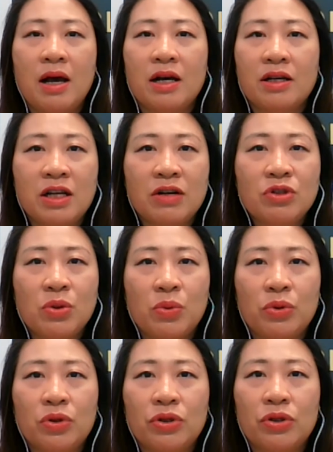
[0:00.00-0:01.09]
A sell-sell
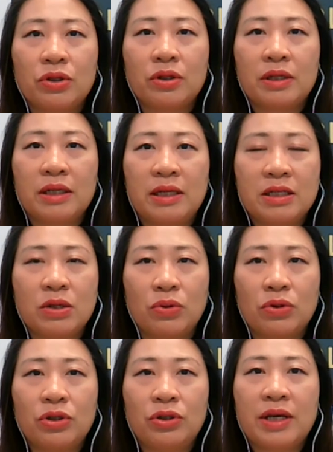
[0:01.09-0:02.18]
order is an
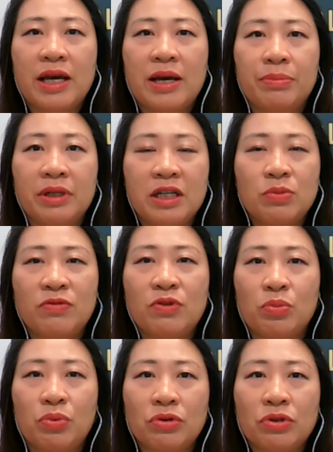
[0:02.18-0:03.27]
order you can place with your
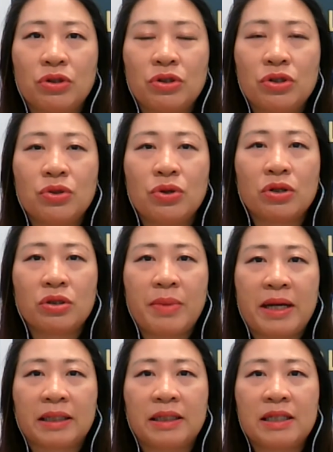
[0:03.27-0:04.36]
broker to
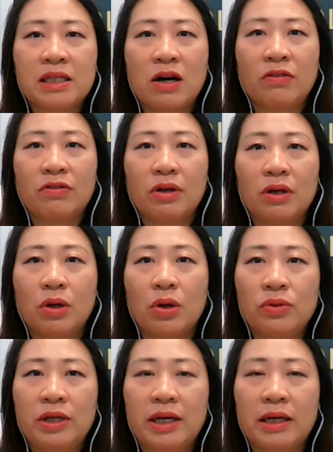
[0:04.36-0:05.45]
automatically sell
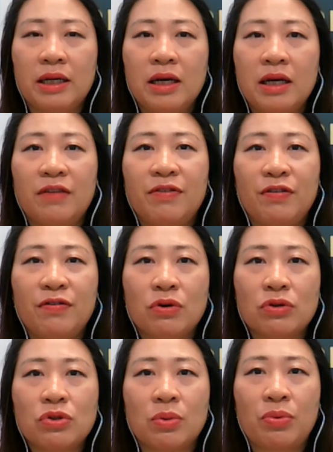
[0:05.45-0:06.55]
holding if it
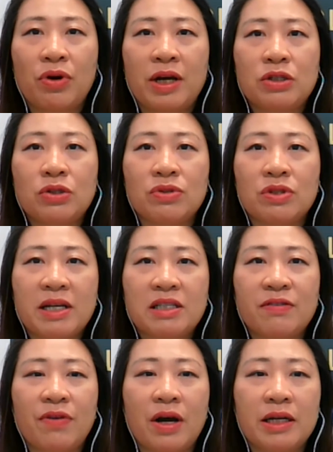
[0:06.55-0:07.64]
falls to a price you
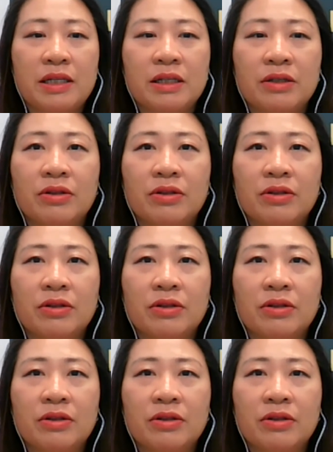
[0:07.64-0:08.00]
specified.